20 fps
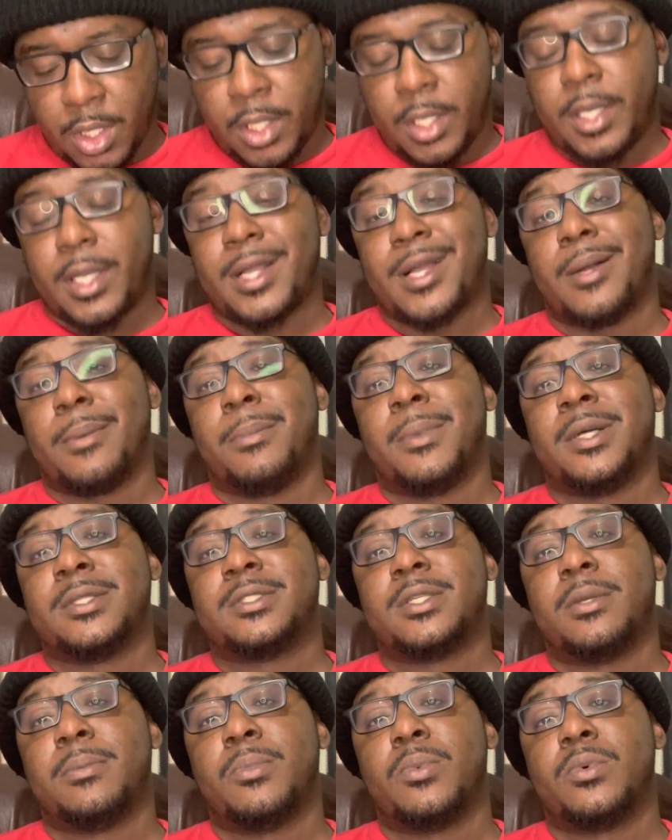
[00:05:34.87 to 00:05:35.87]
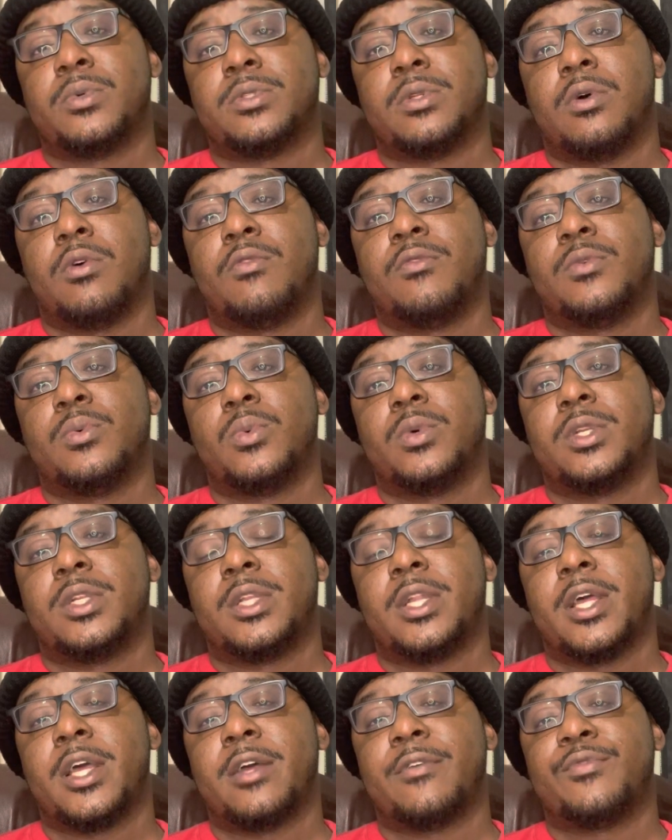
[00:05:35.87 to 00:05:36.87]
I got Monte Morris over one and
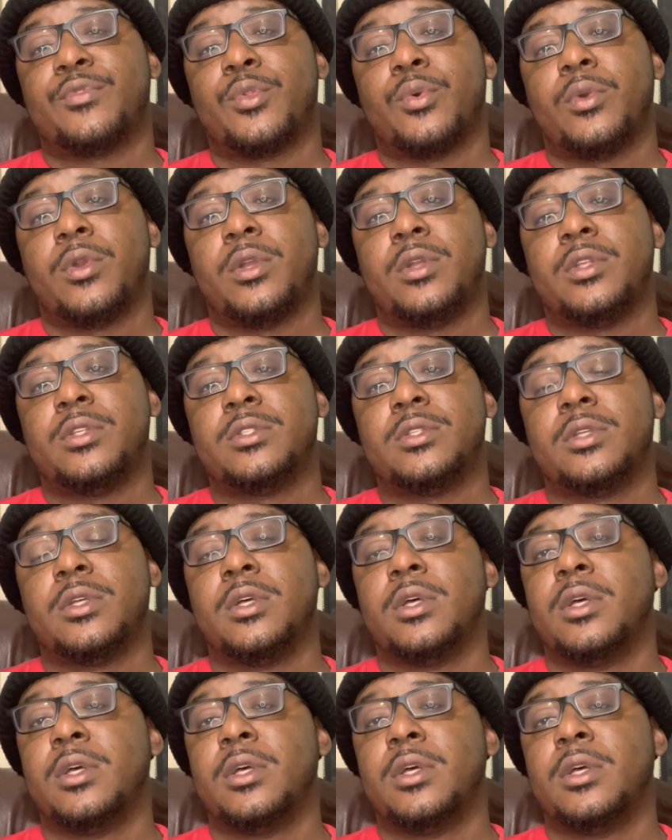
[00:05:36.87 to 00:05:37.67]
a half threes.